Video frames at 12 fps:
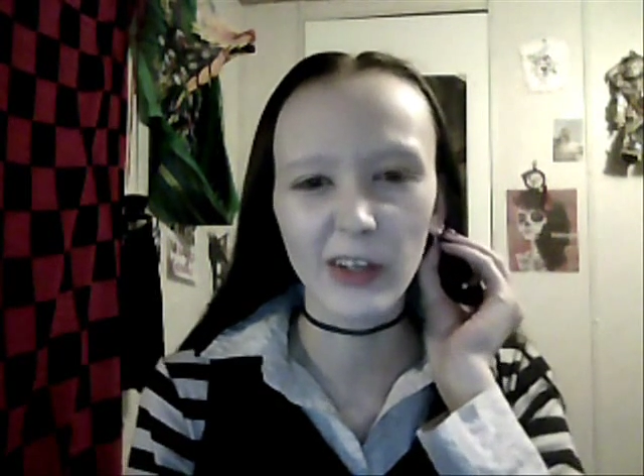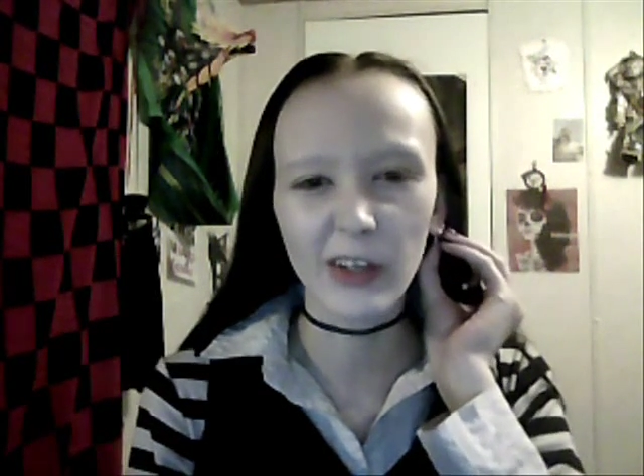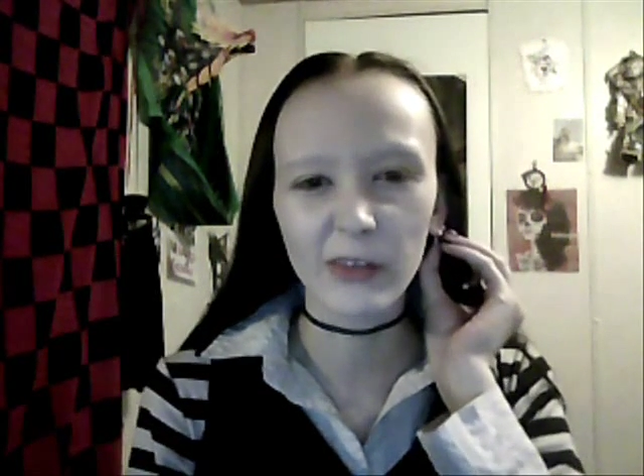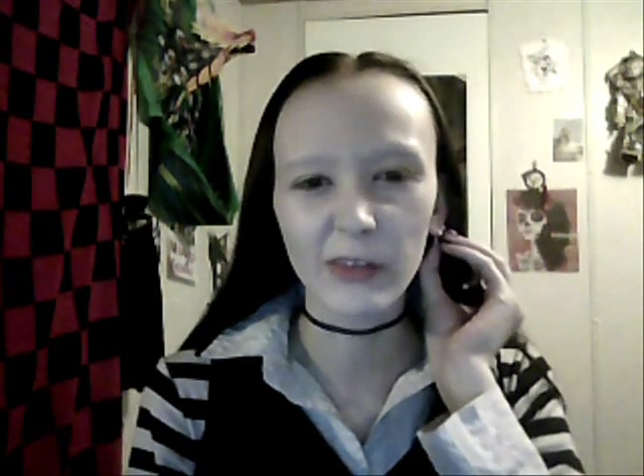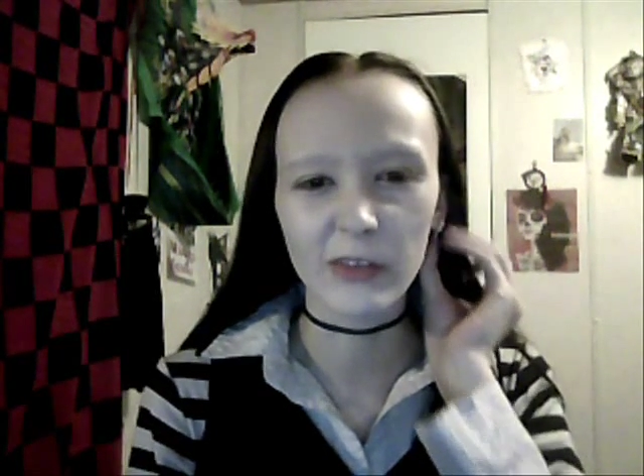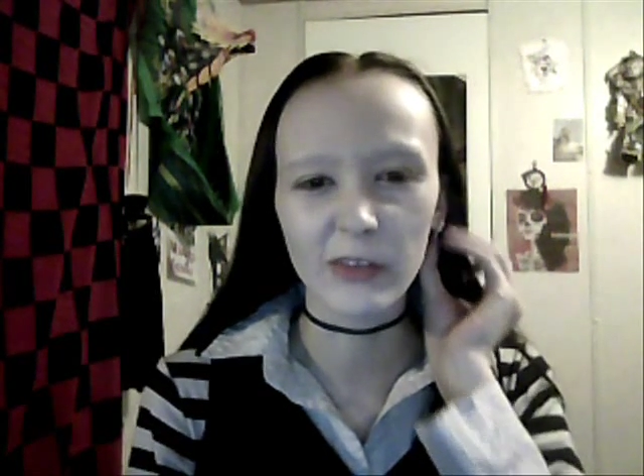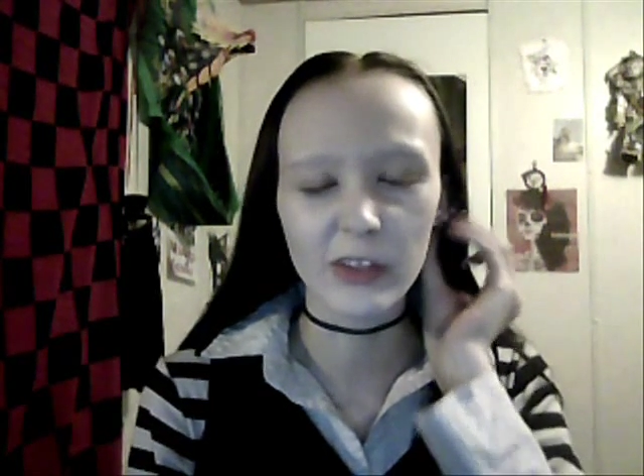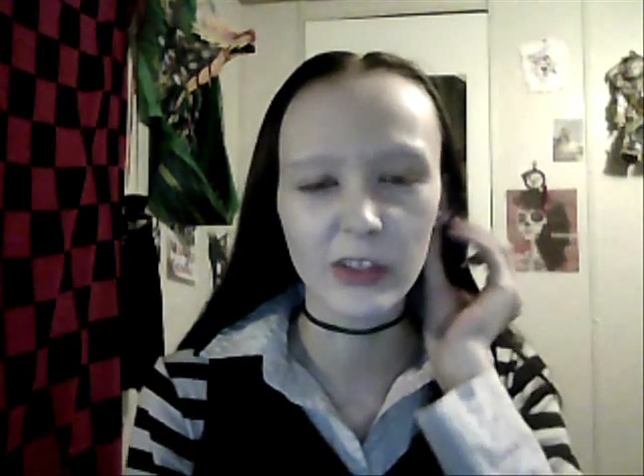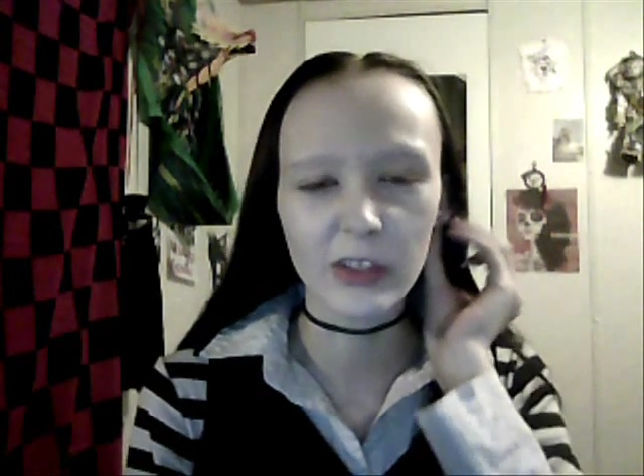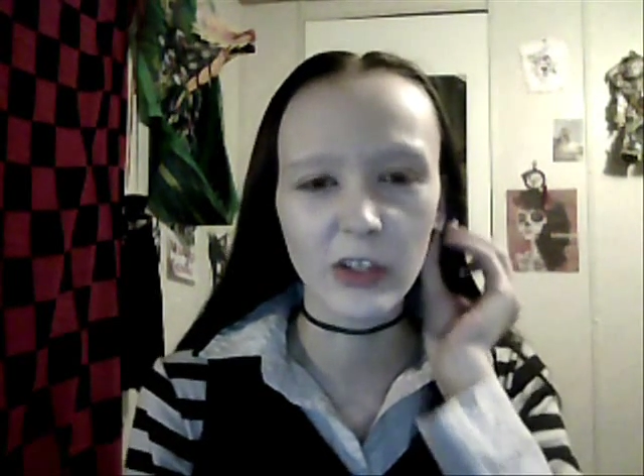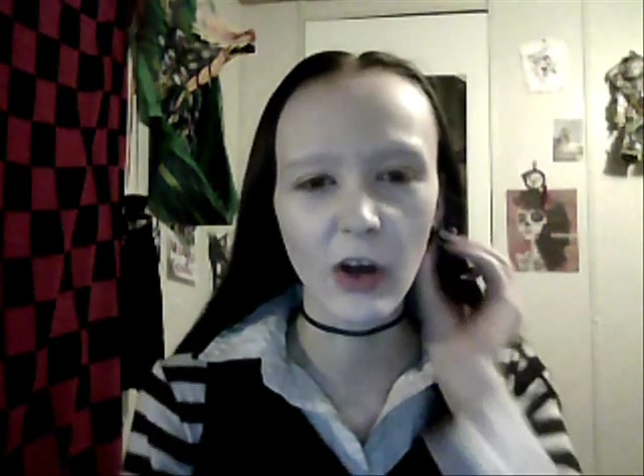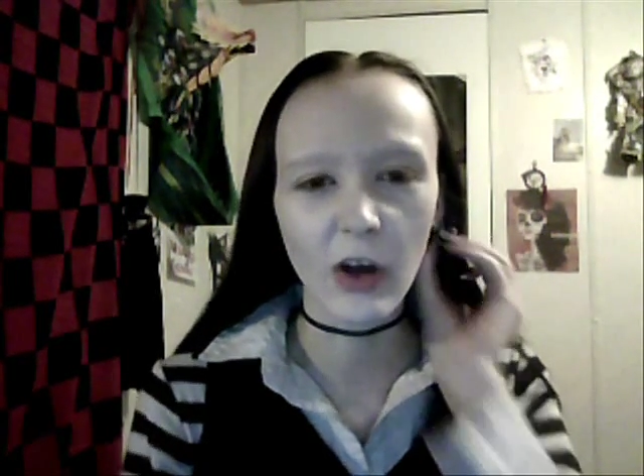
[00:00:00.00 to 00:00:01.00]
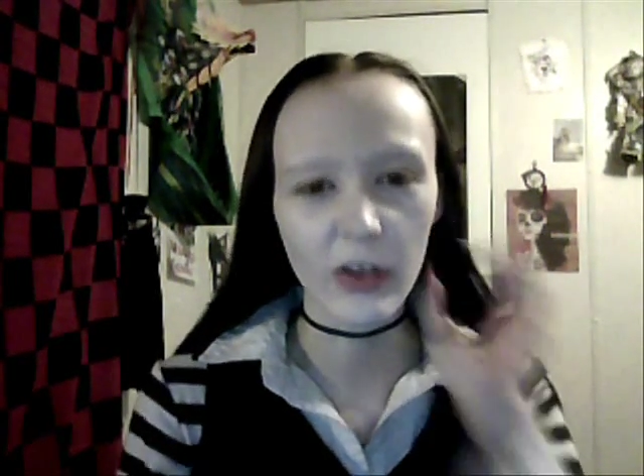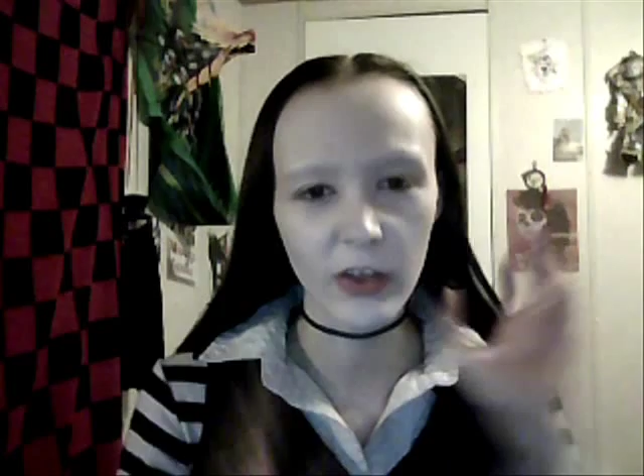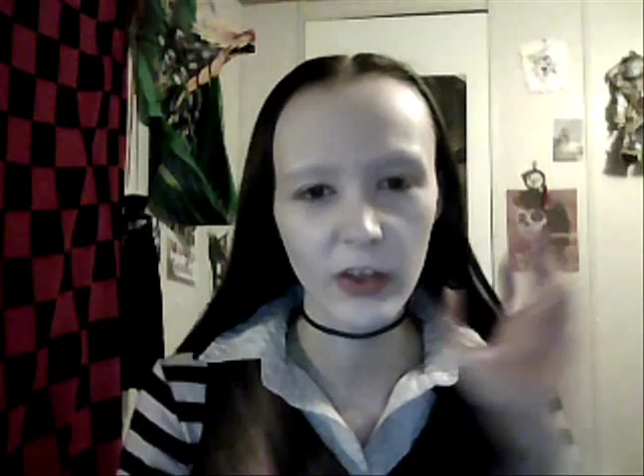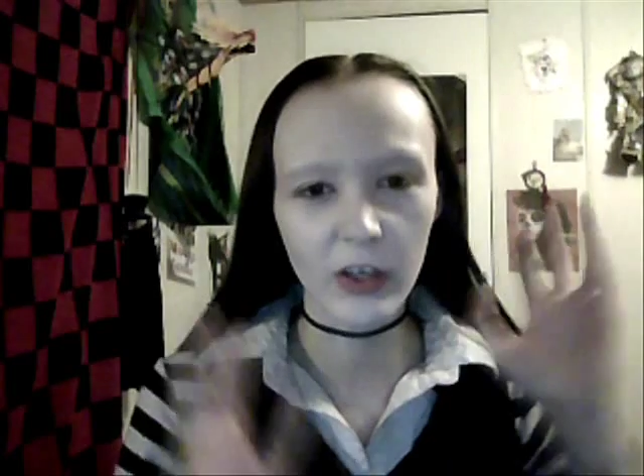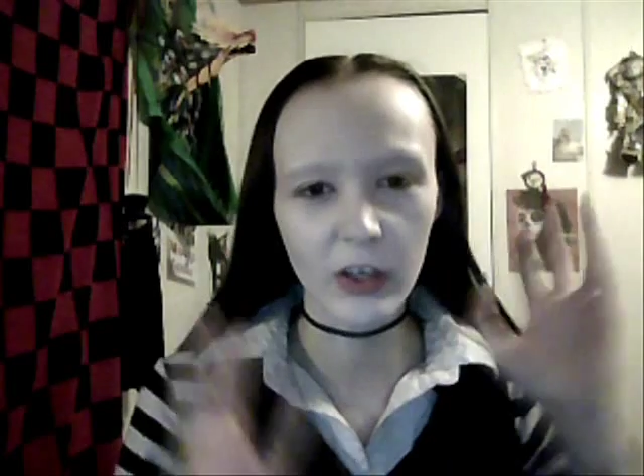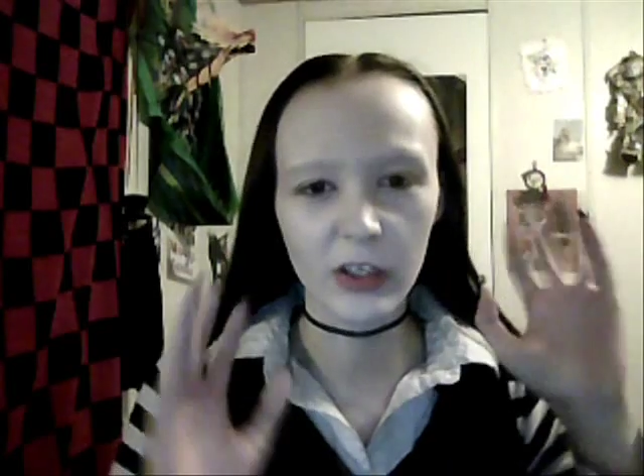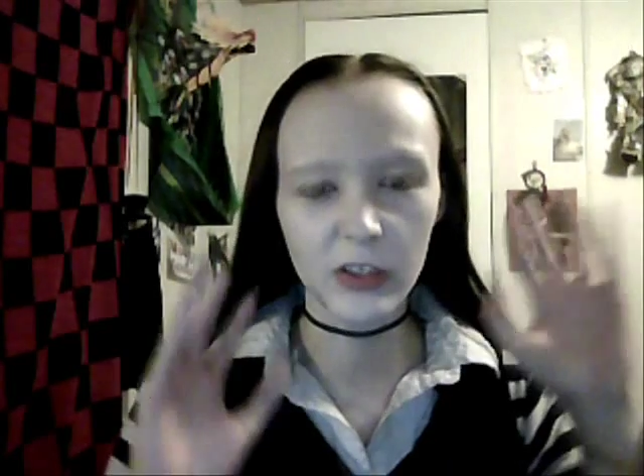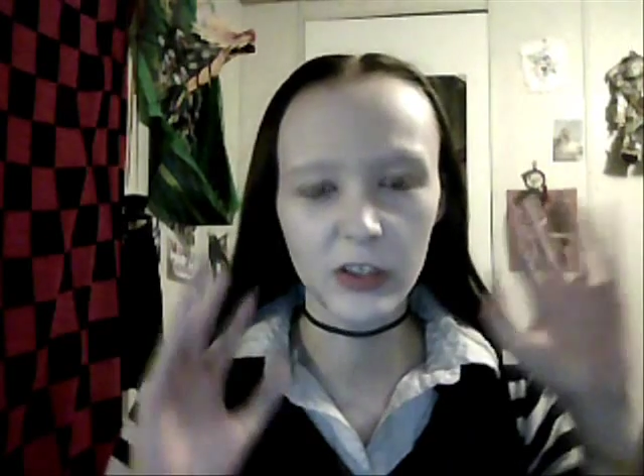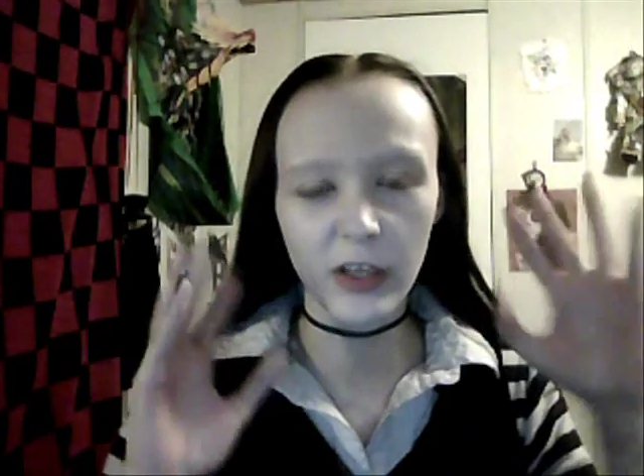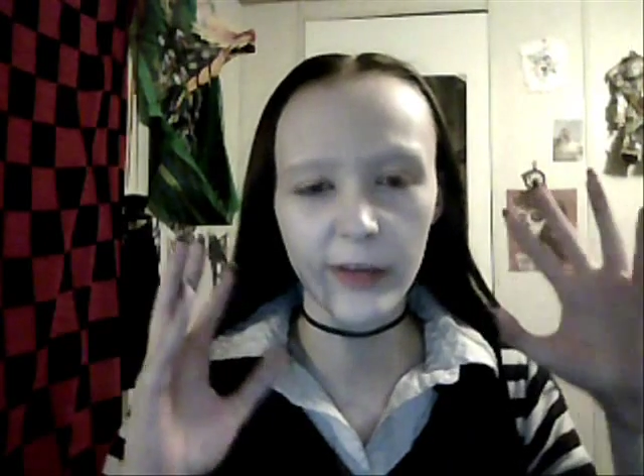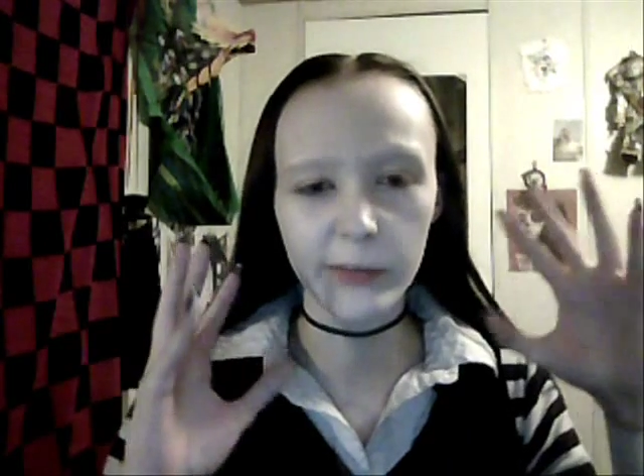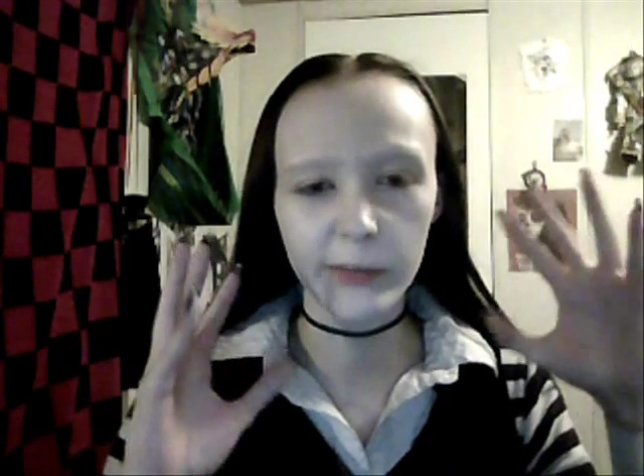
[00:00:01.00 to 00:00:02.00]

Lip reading: of gothic like